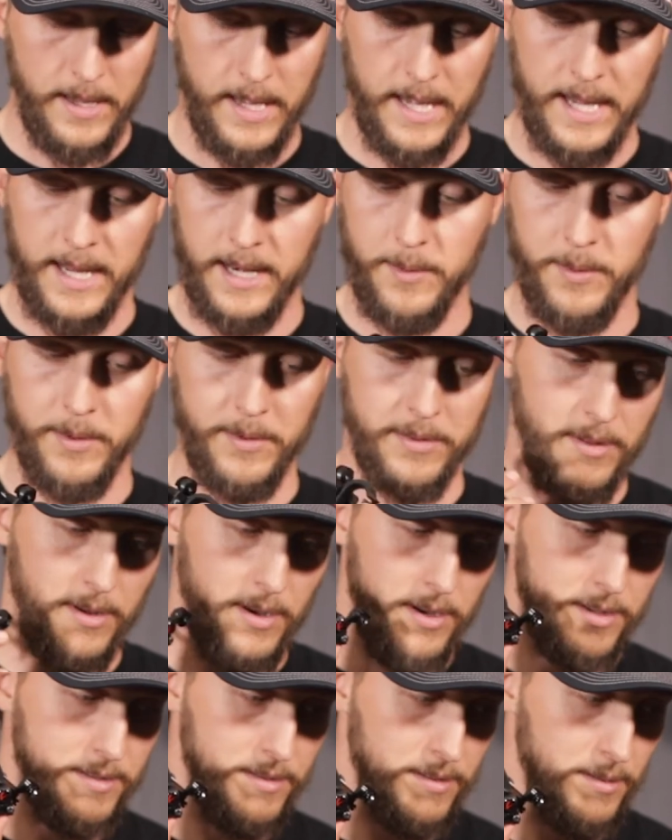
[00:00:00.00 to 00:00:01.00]
And I went with
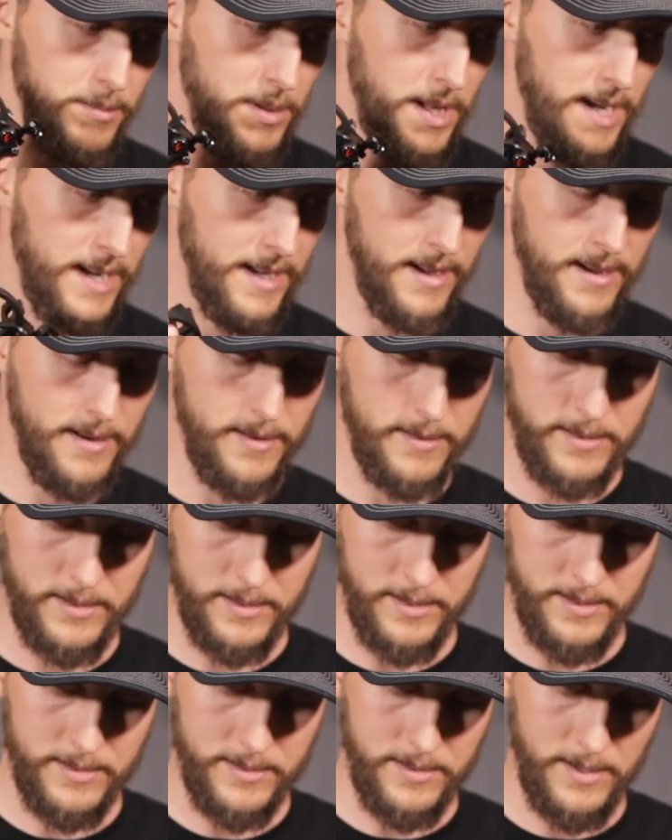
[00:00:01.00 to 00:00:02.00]
also the blackout
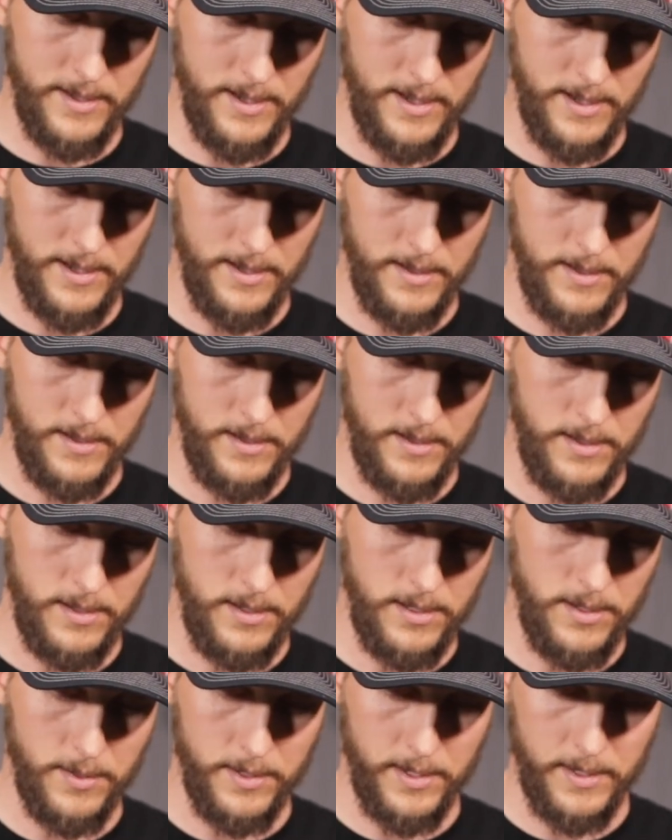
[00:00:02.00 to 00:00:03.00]
because
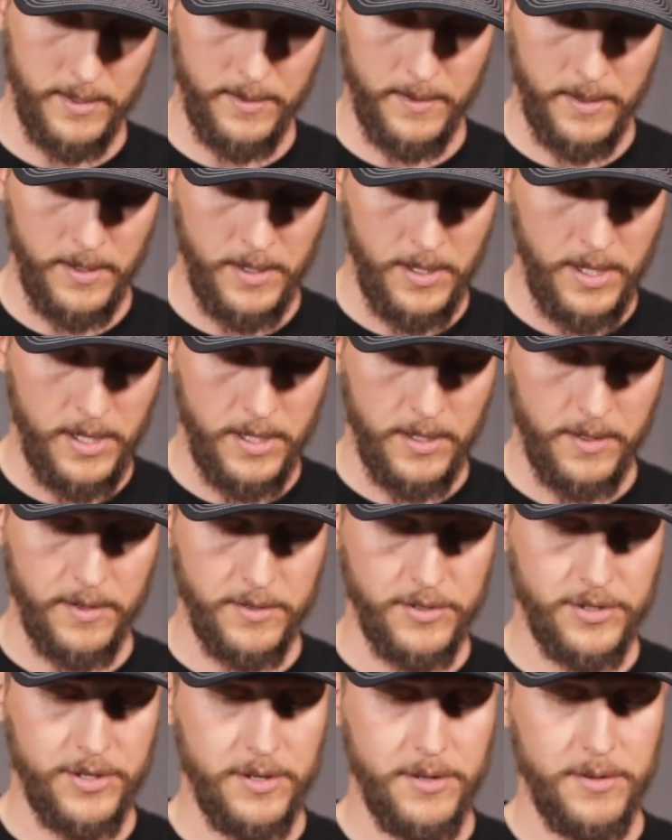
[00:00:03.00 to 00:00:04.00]
you
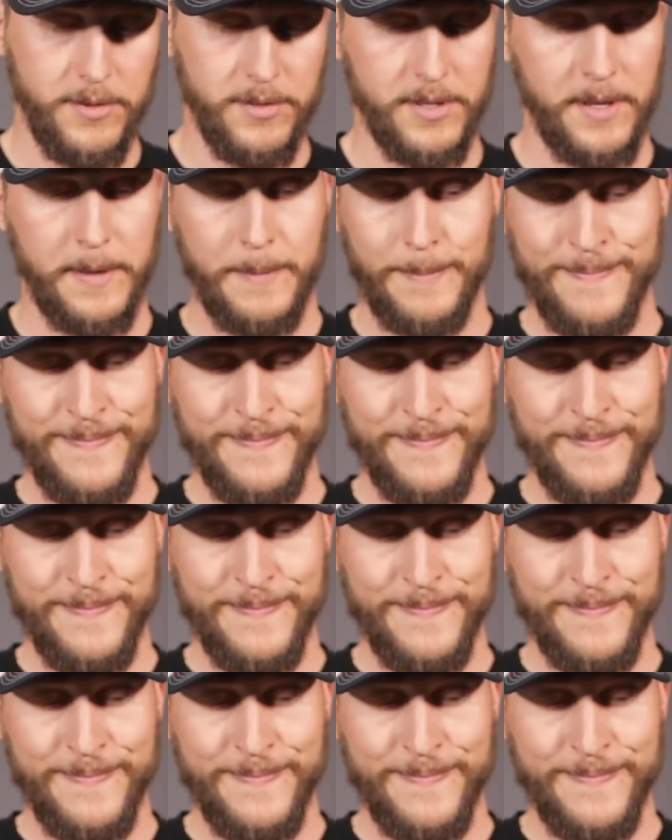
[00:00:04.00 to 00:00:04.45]
can choose.